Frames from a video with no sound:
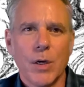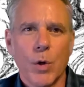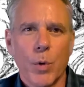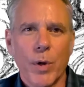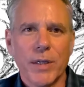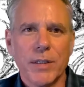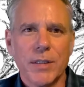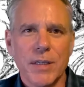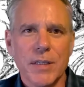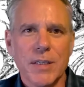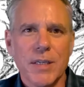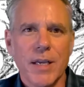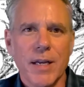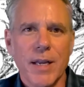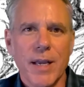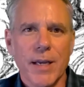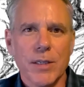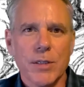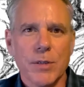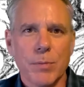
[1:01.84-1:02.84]
Quick
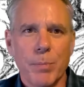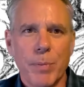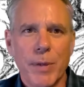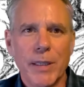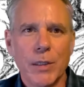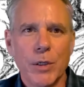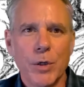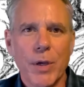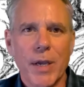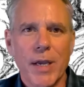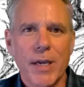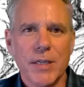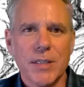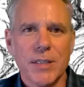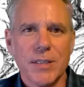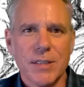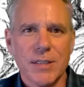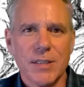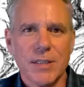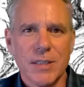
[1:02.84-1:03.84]
disconnects, pin
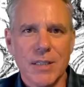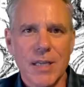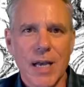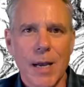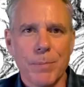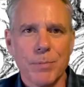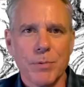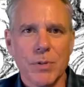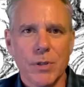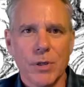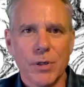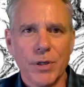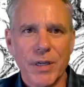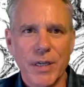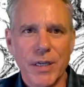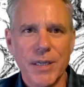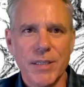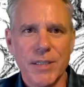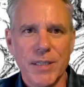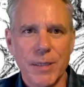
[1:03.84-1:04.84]
locations, and stops are
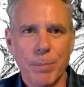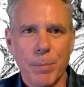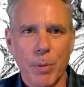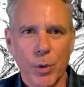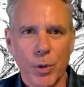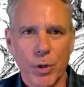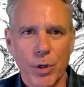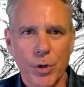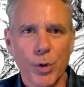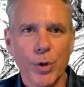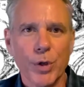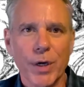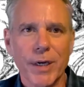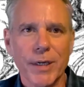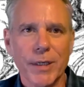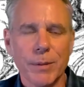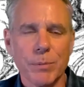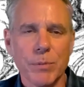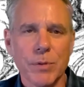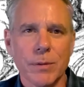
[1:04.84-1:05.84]
easy poka-yoke
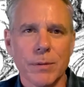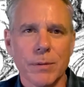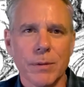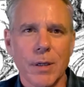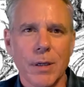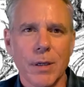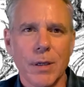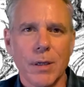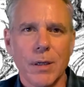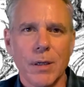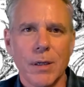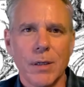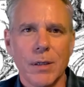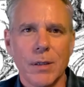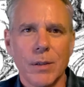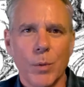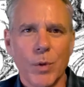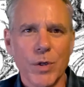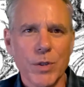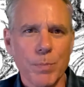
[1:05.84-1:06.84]
items.
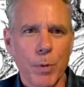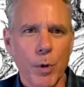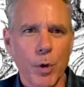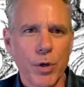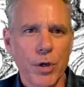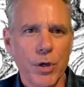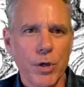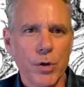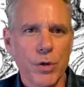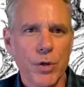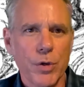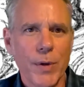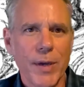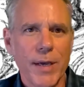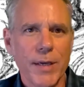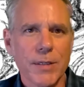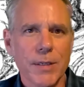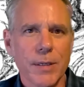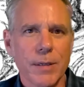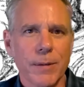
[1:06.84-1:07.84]
What's poka-yoke, you
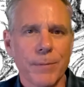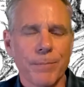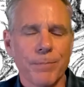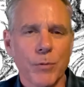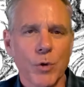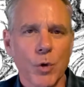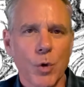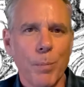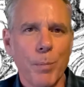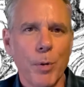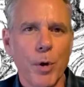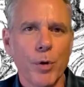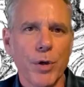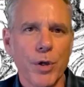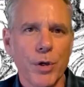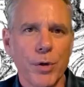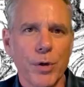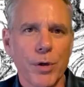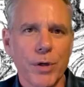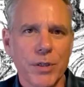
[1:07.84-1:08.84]
ask? Well,
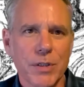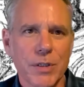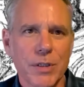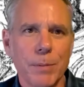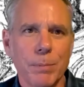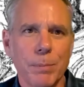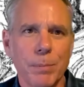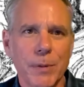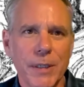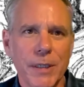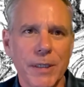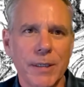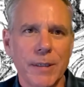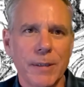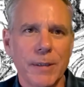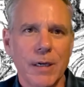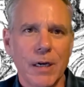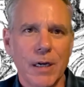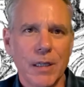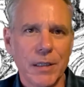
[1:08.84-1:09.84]
poka-yoke is simply
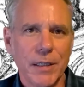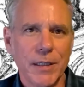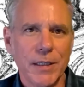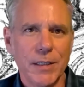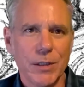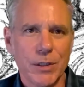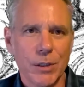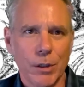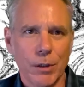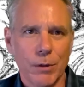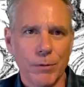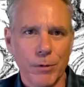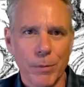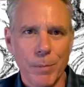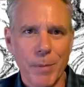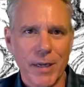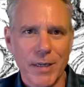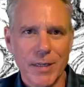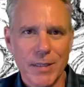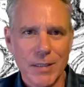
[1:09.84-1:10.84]
a lean term for
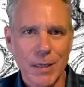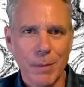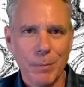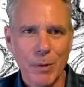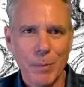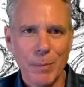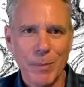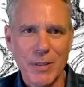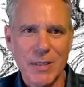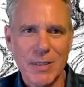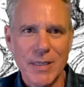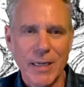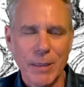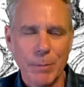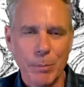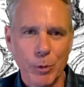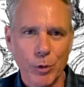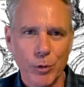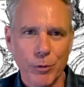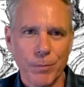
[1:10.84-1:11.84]
making something
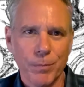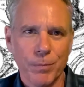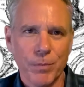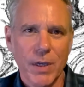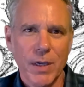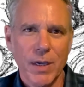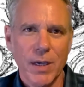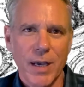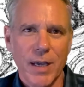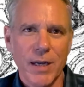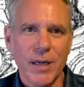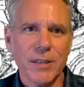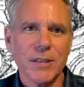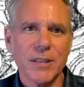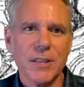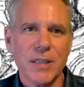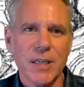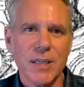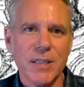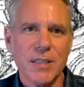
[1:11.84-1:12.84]
mistake-proof, and I'll
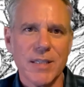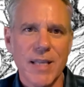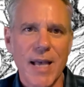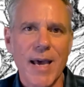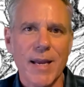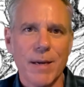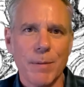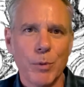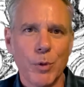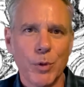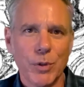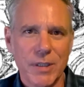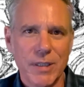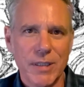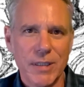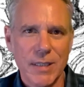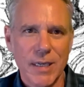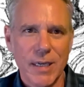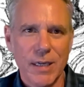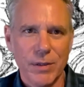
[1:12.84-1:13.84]
discuss that in more
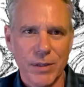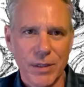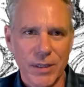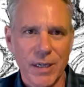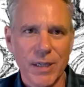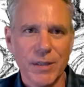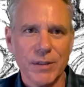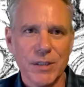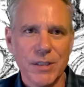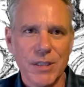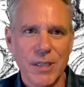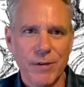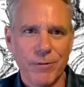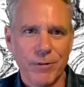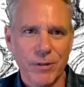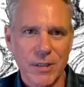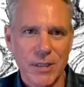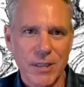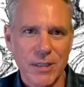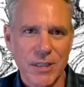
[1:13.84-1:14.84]
detail in another
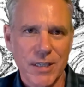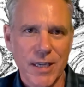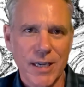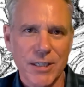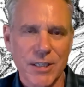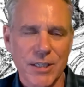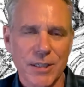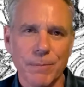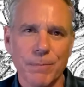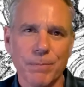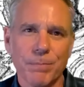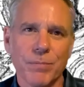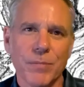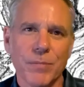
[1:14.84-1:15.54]
T4T session.